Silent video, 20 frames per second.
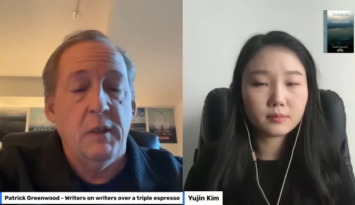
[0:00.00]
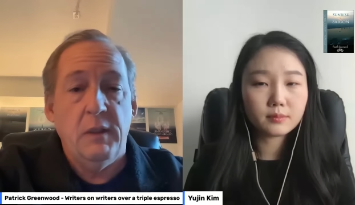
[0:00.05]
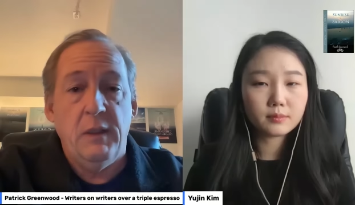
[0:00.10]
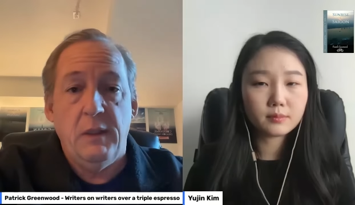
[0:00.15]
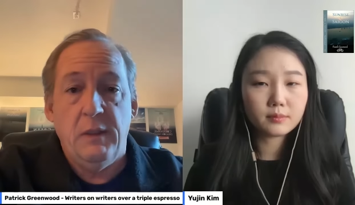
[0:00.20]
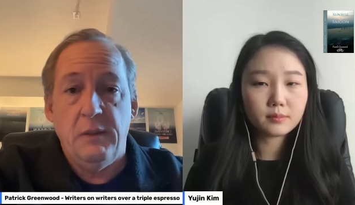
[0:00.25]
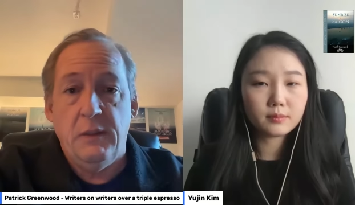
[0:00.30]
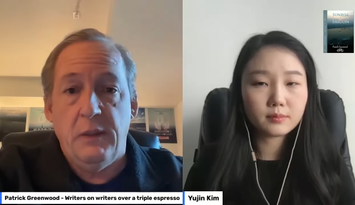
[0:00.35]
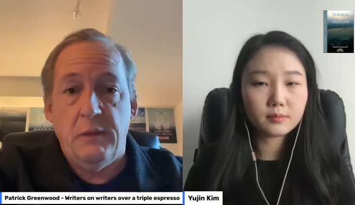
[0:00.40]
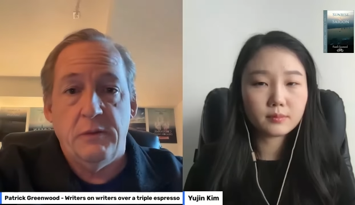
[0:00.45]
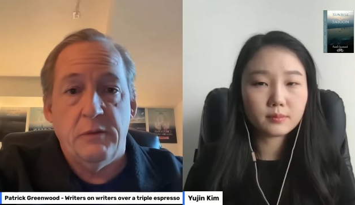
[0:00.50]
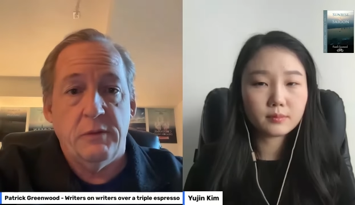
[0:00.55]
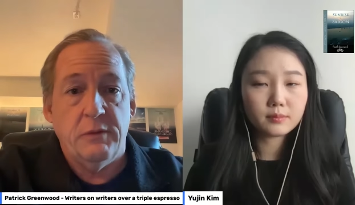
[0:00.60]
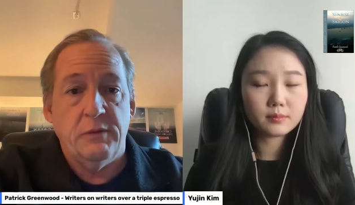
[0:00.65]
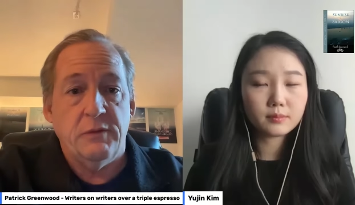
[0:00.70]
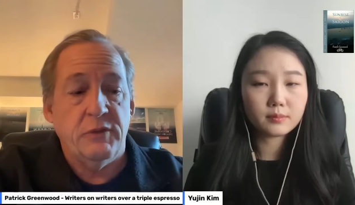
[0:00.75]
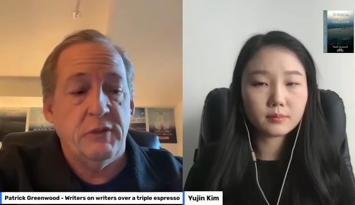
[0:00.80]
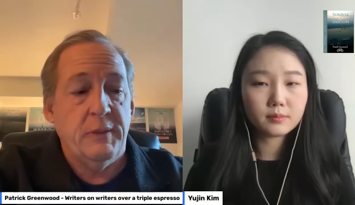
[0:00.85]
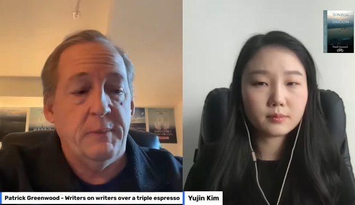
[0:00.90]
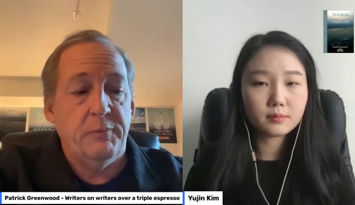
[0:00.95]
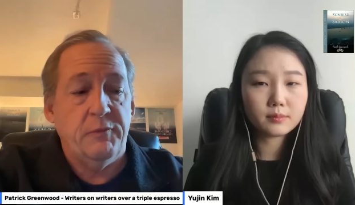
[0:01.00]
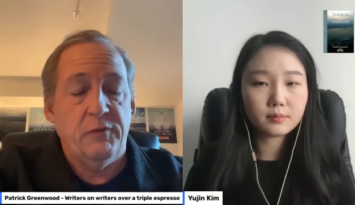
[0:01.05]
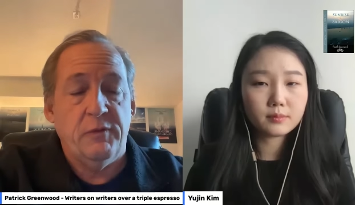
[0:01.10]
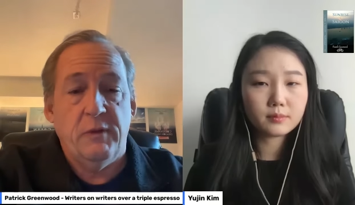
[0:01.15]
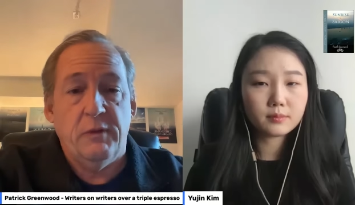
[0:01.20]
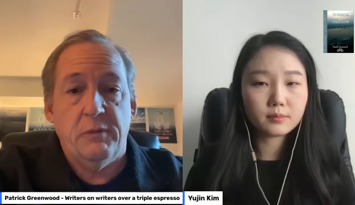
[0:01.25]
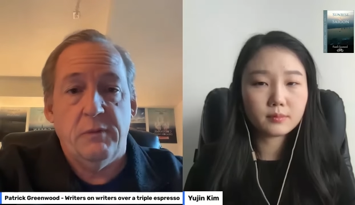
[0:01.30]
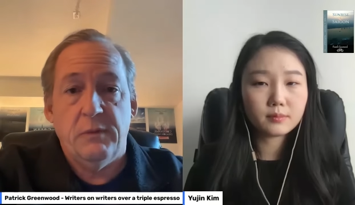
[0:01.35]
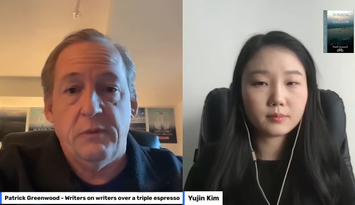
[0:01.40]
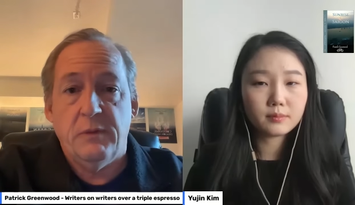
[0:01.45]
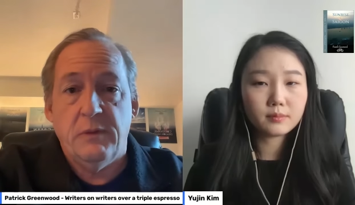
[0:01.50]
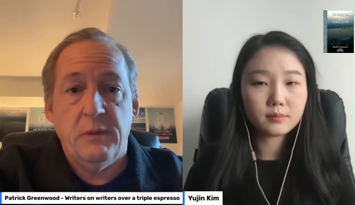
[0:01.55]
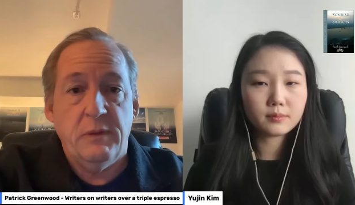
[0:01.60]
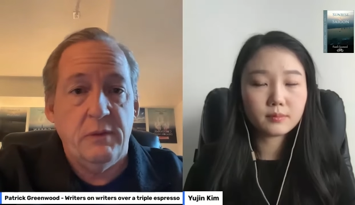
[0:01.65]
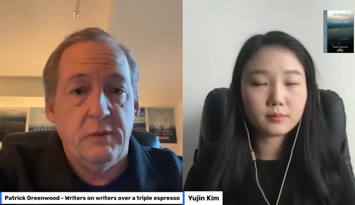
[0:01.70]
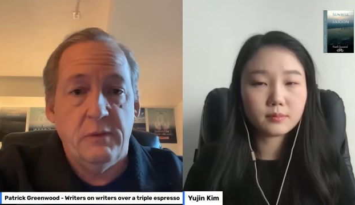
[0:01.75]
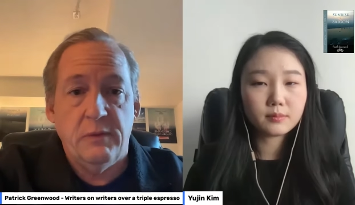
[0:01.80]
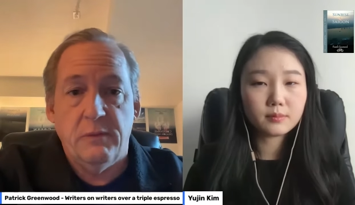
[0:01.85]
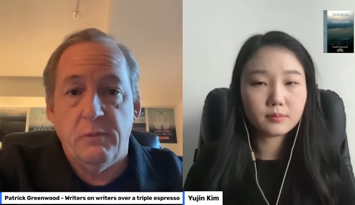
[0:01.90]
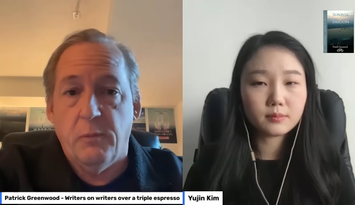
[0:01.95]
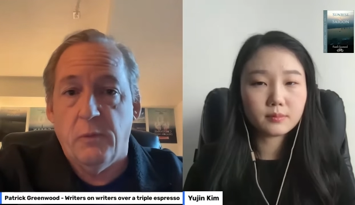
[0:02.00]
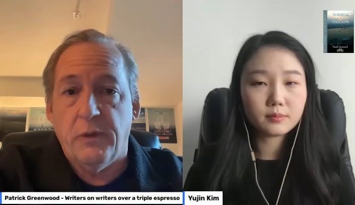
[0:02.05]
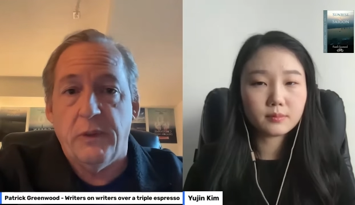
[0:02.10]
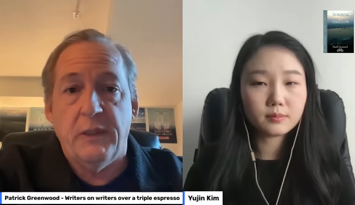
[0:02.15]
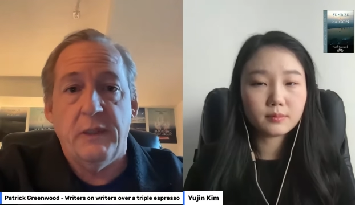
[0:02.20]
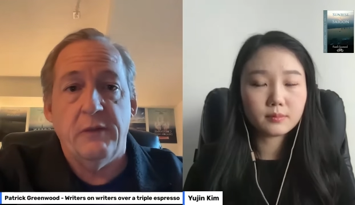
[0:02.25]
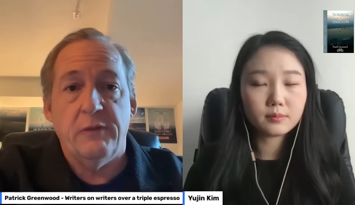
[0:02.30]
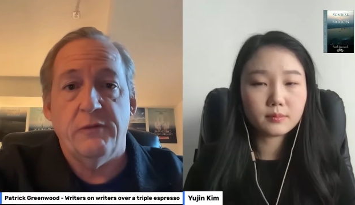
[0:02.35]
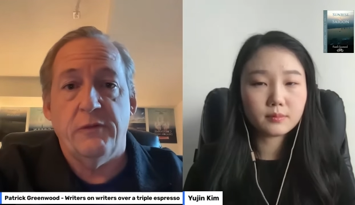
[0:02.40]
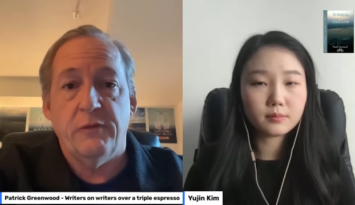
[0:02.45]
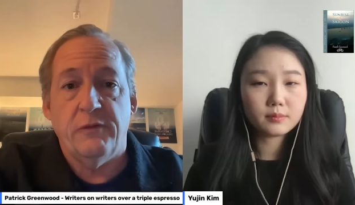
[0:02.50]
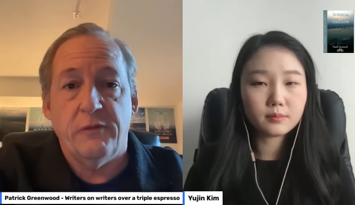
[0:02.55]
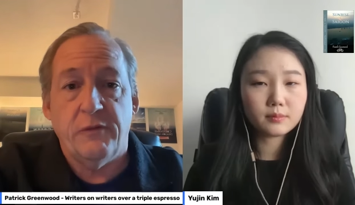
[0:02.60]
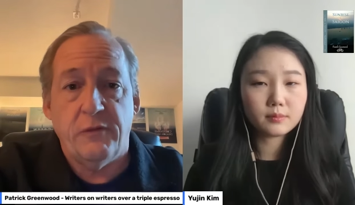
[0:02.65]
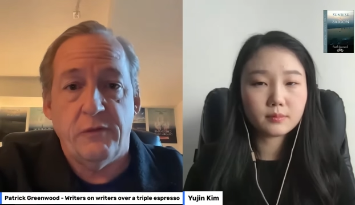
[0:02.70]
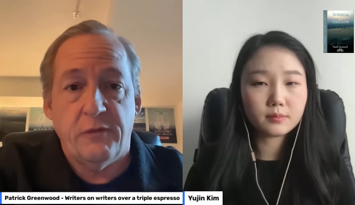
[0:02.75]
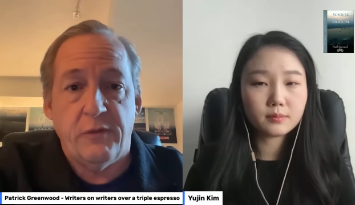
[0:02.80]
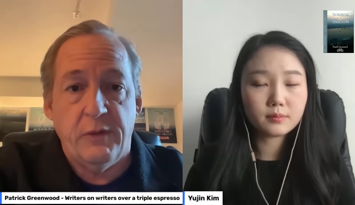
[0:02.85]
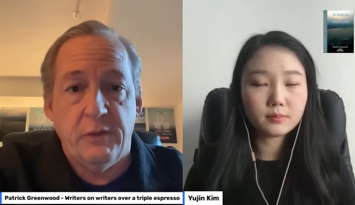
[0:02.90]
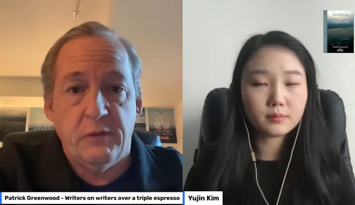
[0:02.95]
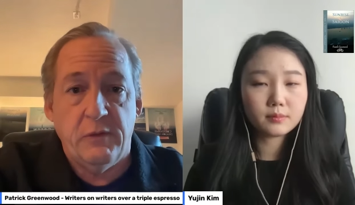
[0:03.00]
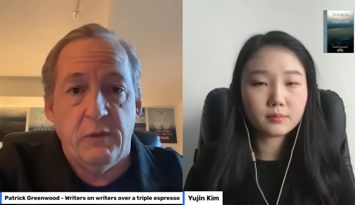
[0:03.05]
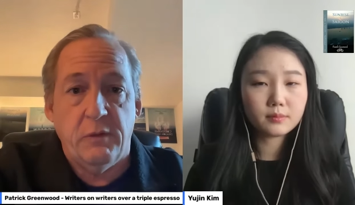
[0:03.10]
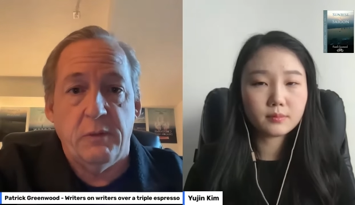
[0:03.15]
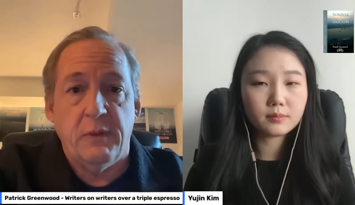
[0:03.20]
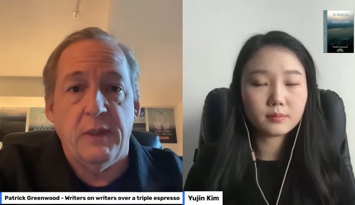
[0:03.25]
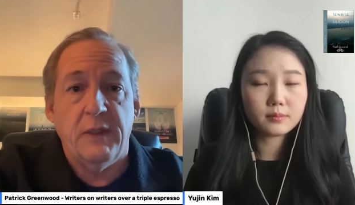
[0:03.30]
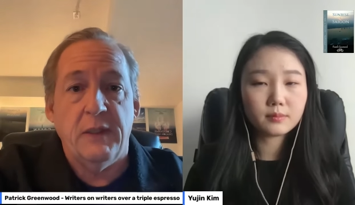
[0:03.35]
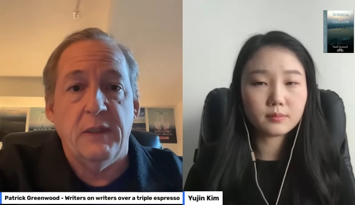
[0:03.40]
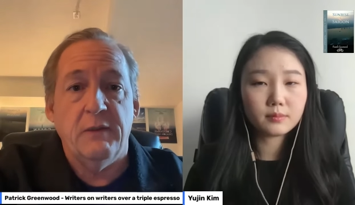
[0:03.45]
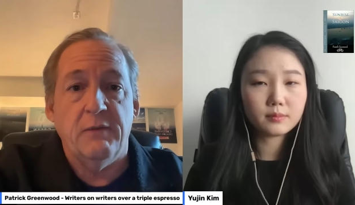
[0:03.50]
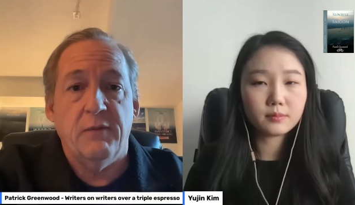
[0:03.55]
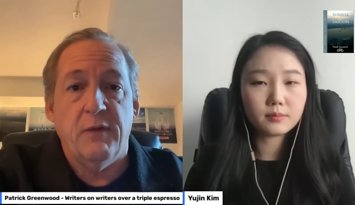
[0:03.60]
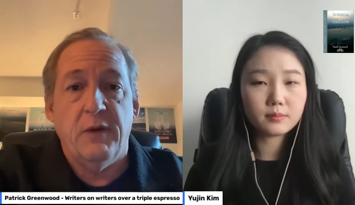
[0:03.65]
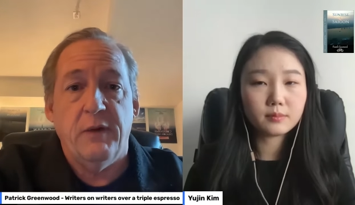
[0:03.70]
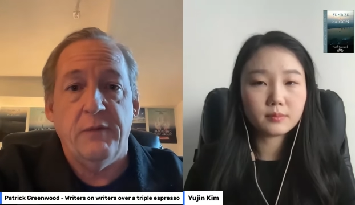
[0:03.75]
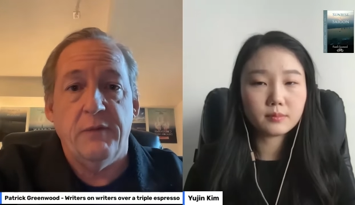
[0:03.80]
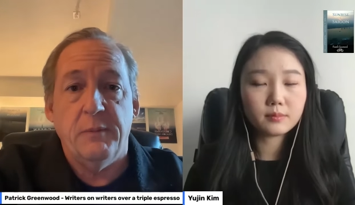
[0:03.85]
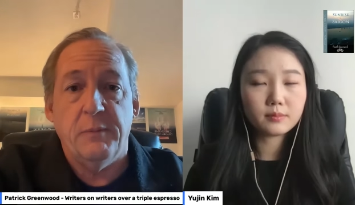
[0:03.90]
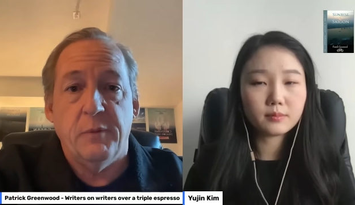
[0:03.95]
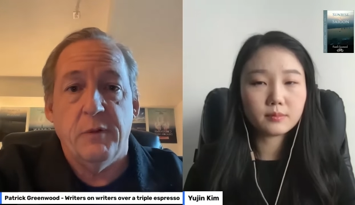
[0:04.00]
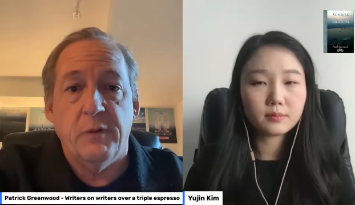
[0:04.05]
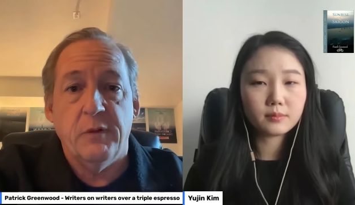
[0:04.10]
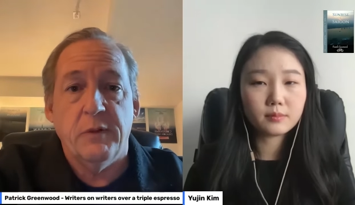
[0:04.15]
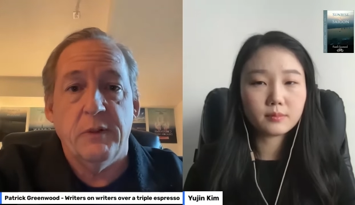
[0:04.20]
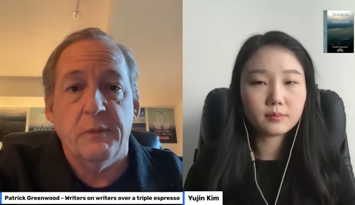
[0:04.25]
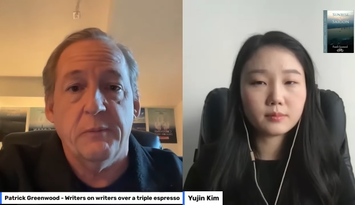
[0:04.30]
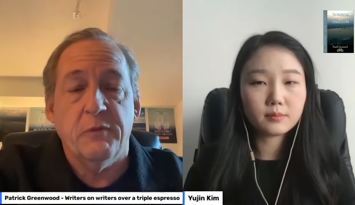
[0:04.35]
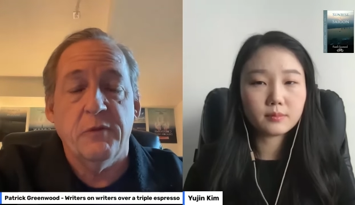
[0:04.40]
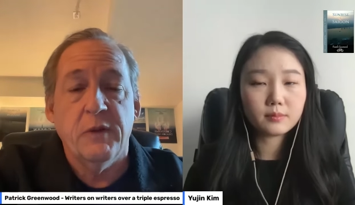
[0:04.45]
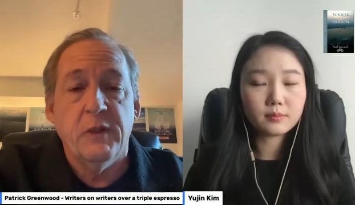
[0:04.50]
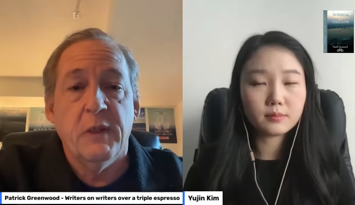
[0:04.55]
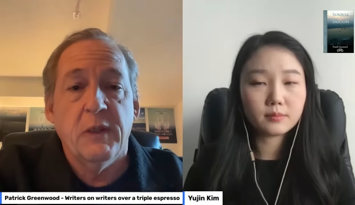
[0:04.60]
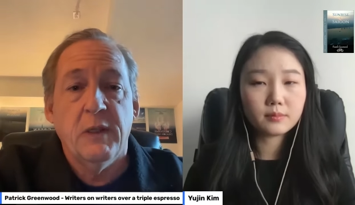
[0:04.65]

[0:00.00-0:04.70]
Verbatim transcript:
Speaker 1: internships. You know, uh, working as assistant. You know, getting involved in programs